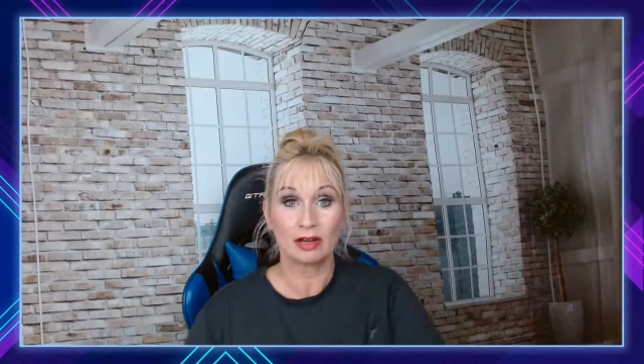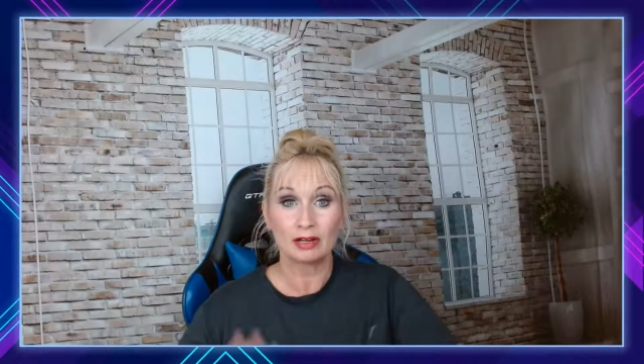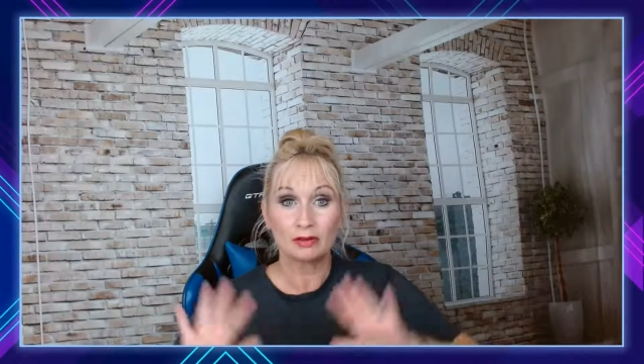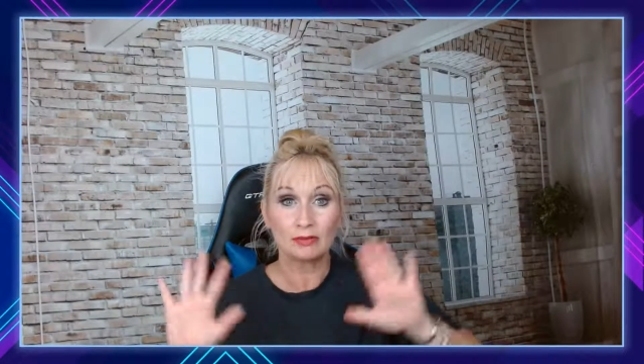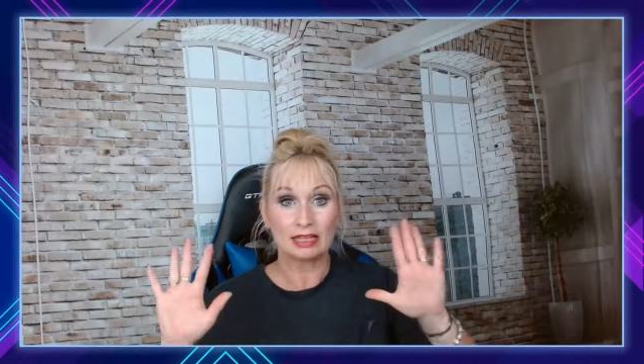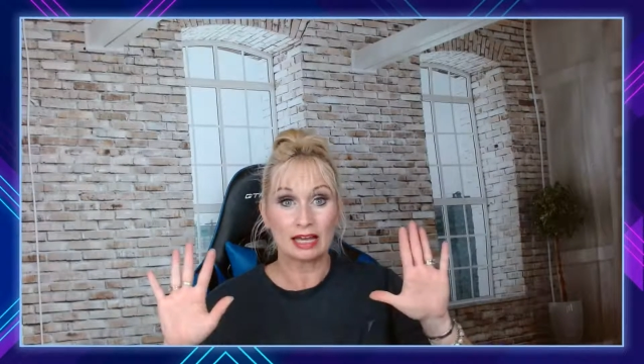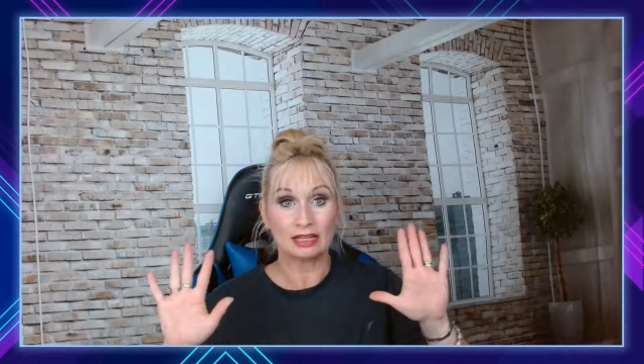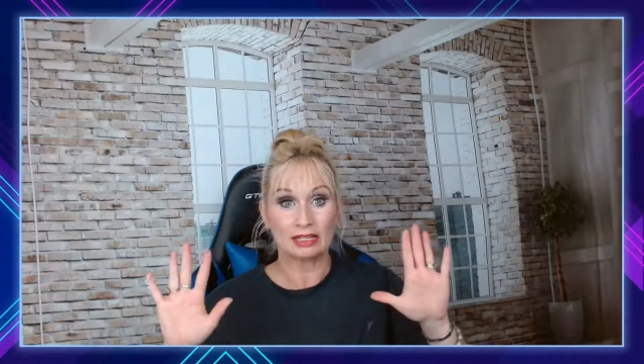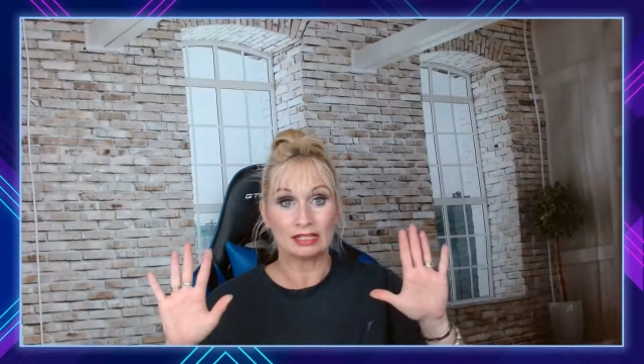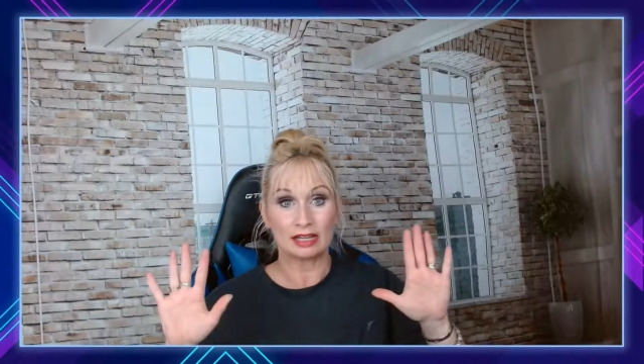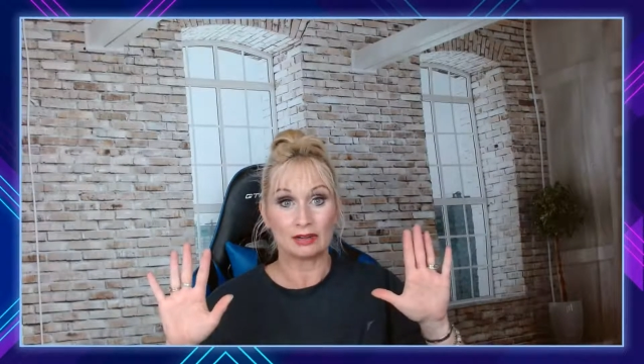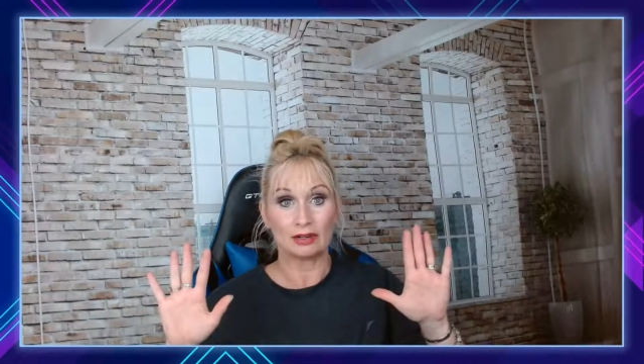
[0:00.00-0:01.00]
Now, I don't mean that in a
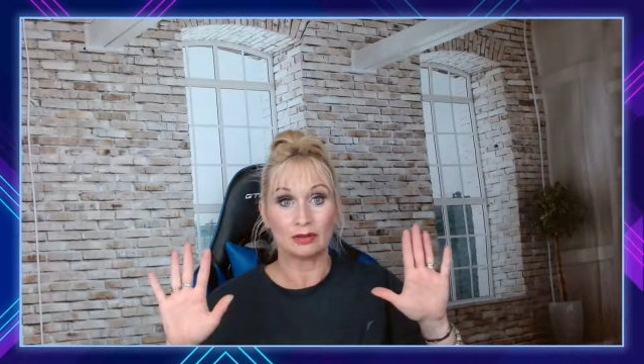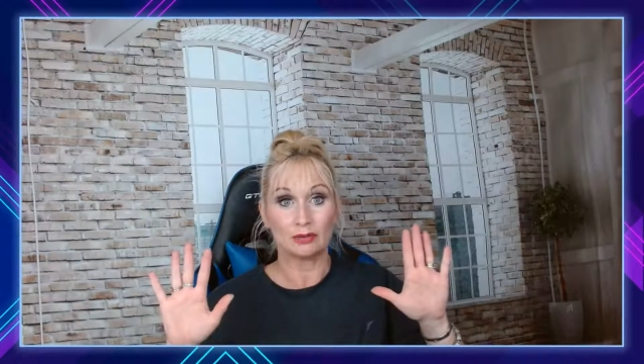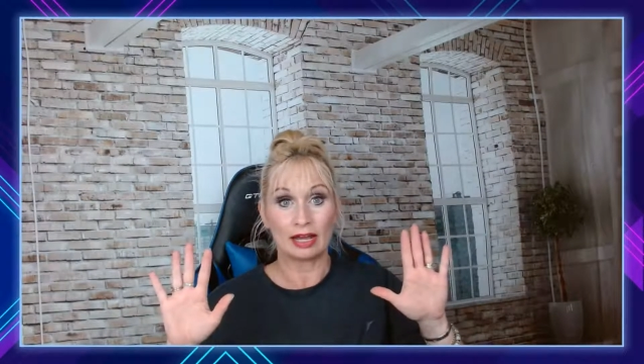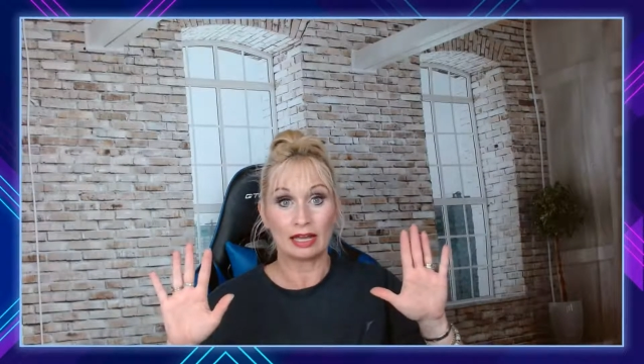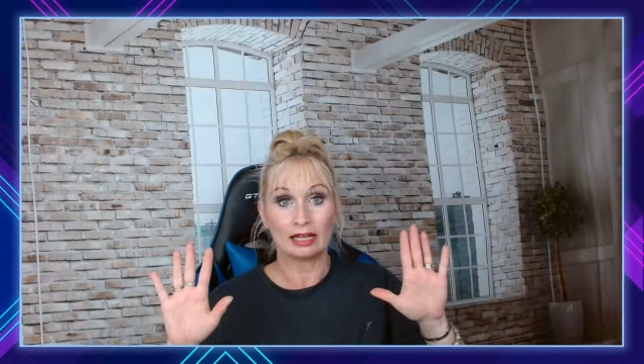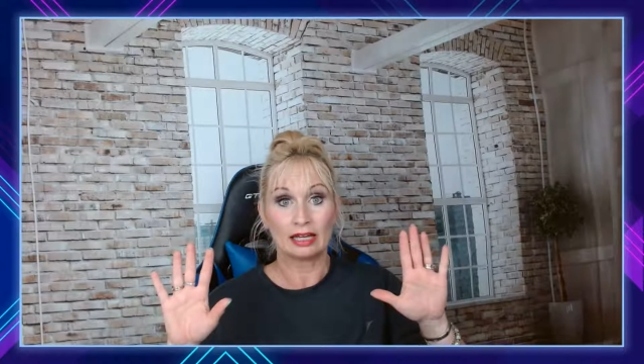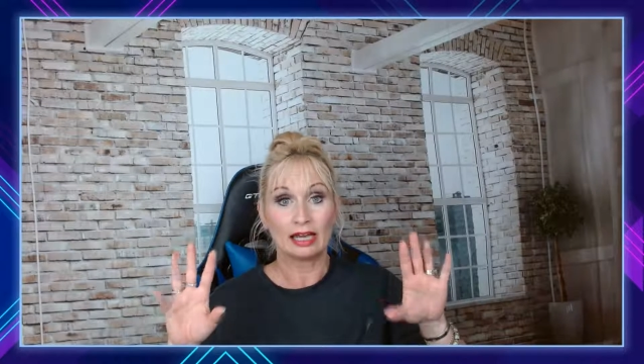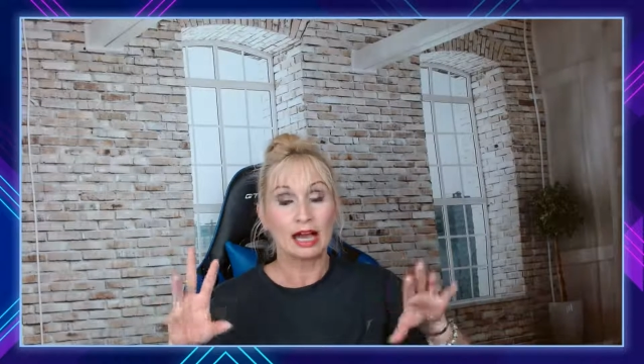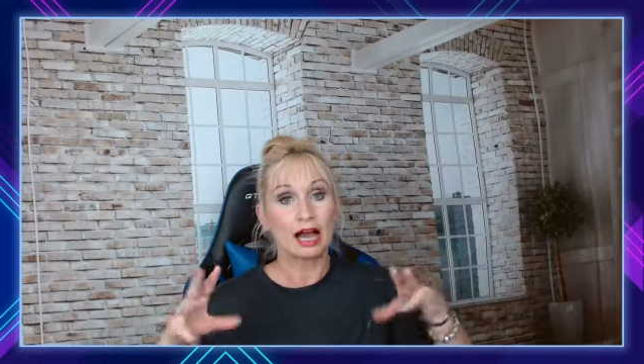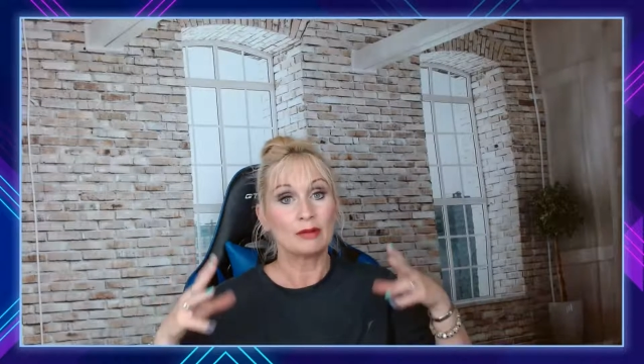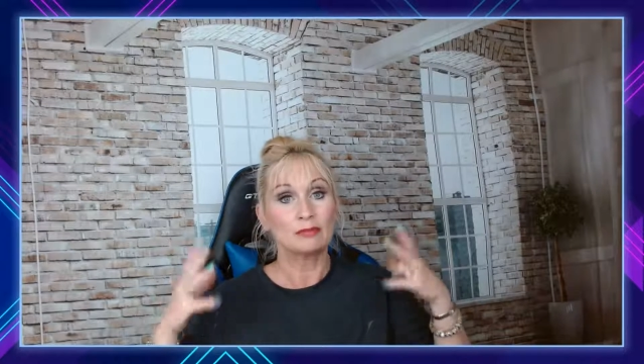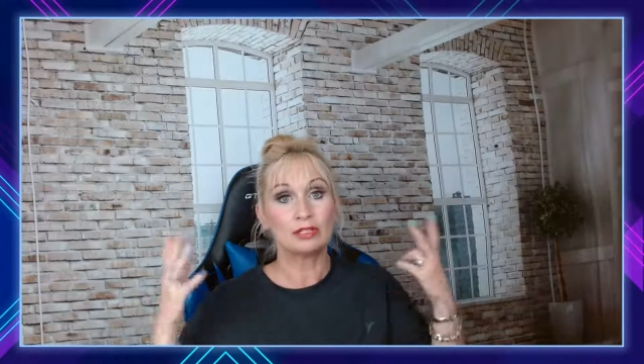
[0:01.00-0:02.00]
scary way.
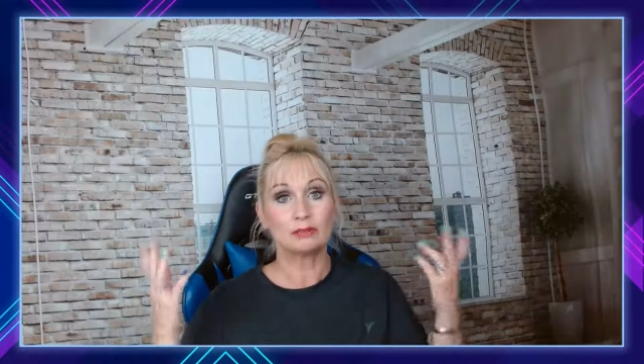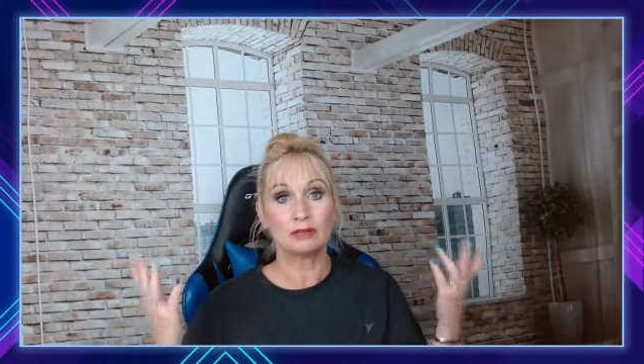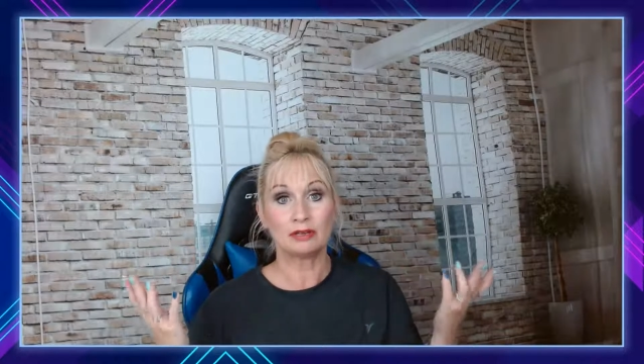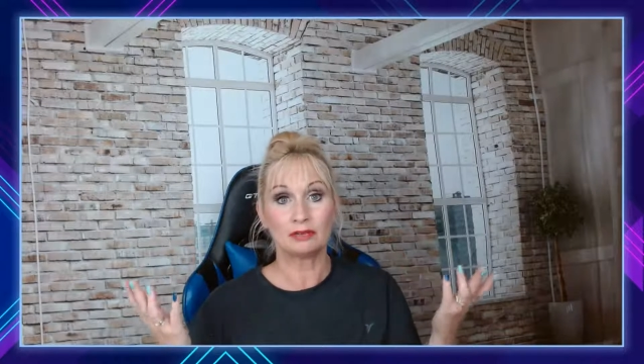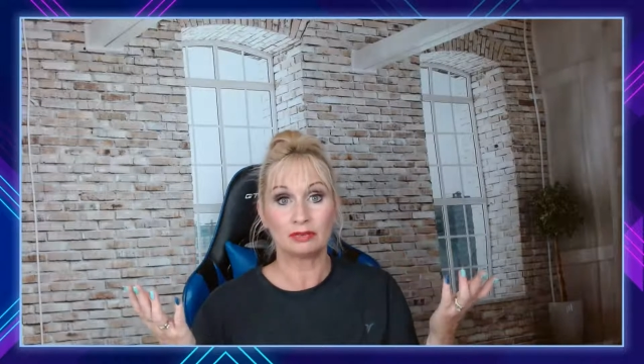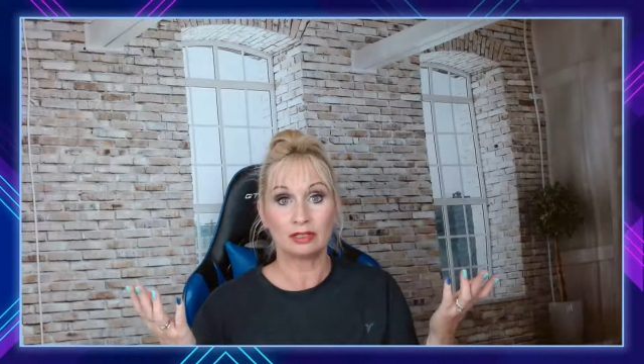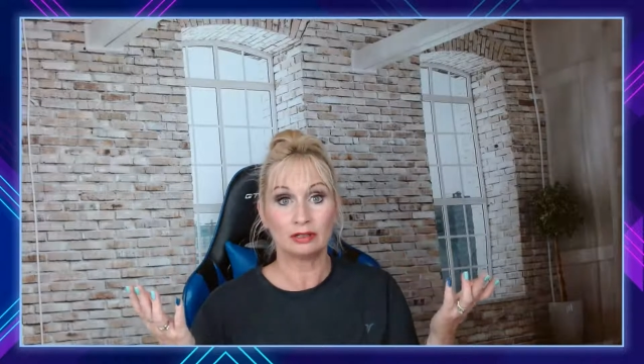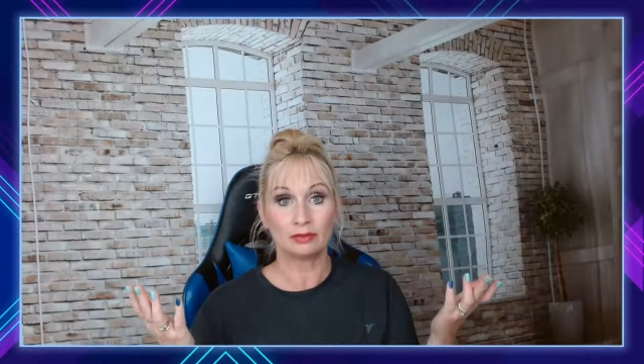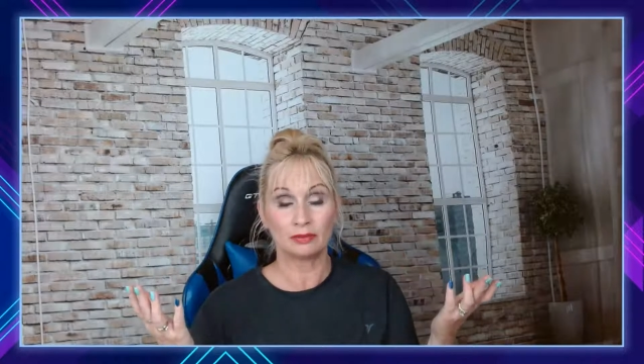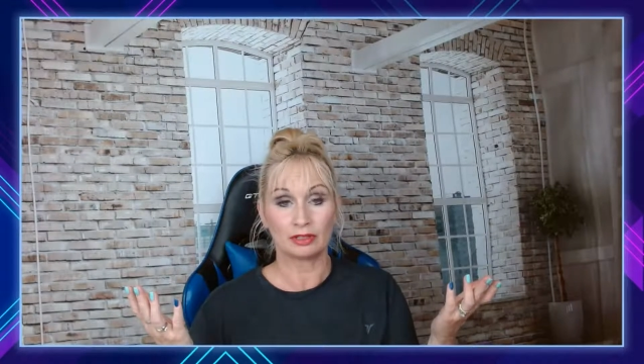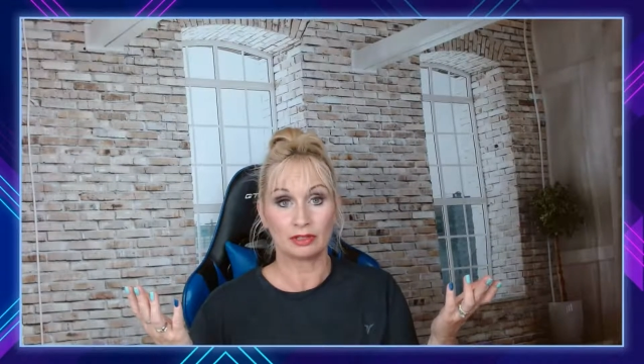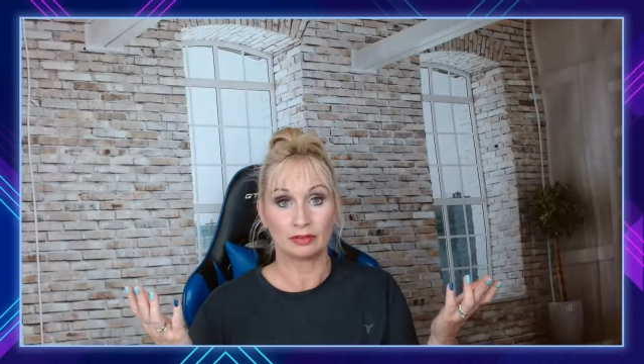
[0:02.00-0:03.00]
I'm just being
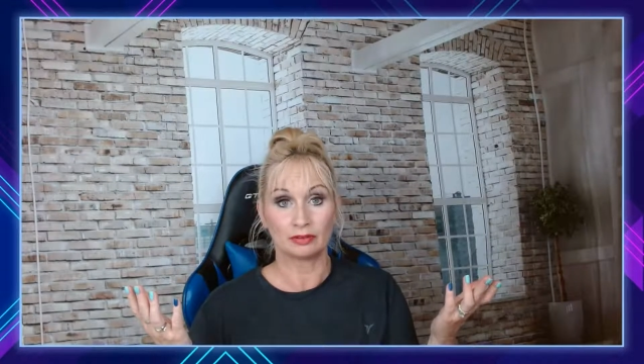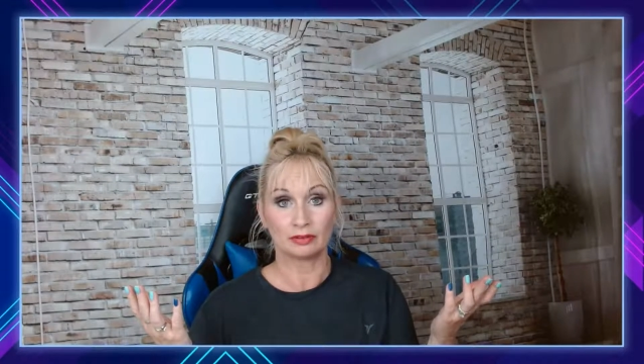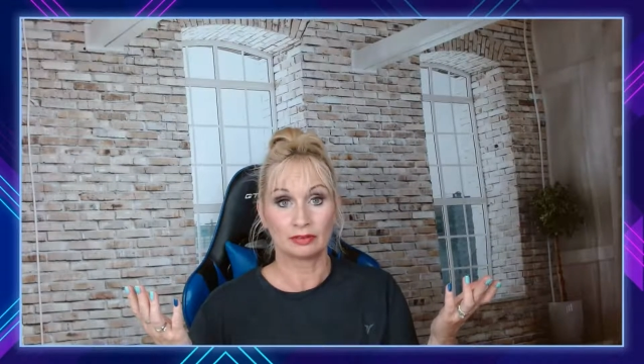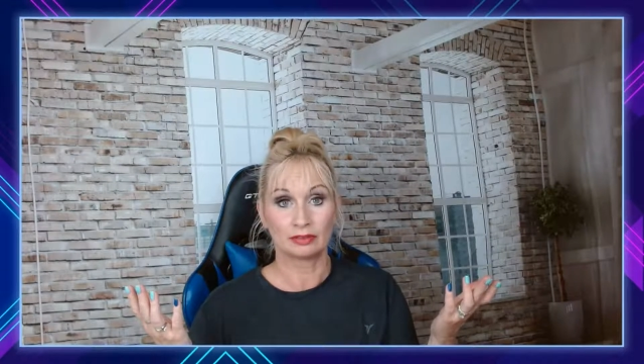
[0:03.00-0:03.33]
real with you.